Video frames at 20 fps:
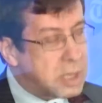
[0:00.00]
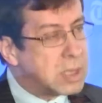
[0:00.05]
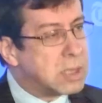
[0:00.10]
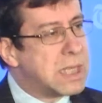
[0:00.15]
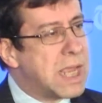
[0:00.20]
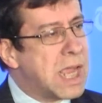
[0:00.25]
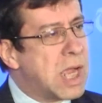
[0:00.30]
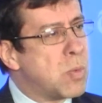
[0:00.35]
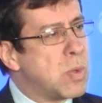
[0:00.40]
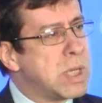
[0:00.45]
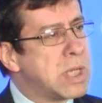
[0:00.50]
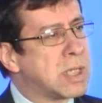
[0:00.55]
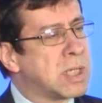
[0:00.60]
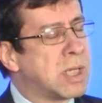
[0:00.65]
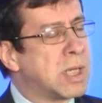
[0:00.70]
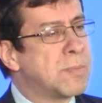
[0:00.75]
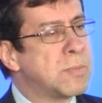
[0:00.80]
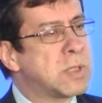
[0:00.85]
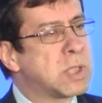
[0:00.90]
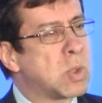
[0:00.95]
Now we
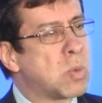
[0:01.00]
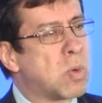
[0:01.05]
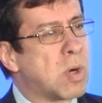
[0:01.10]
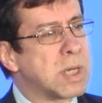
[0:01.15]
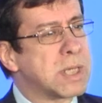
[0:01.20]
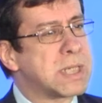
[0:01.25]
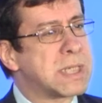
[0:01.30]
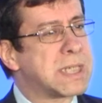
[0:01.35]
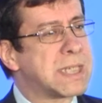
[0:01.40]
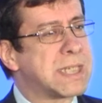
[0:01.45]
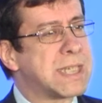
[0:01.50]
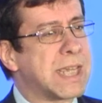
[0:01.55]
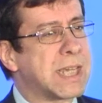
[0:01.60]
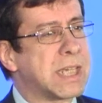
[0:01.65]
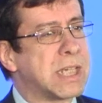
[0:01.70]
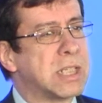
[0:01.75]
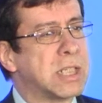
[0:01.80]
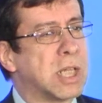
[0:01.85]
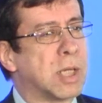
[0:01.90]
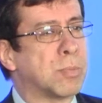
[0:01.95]
come to our
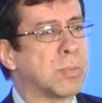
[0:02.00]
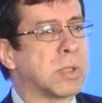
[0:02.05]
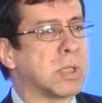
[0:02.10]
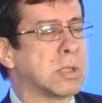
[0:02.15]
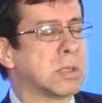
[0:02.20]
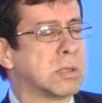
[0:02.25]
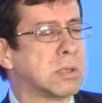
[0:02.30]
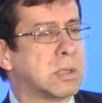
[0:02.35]
second number.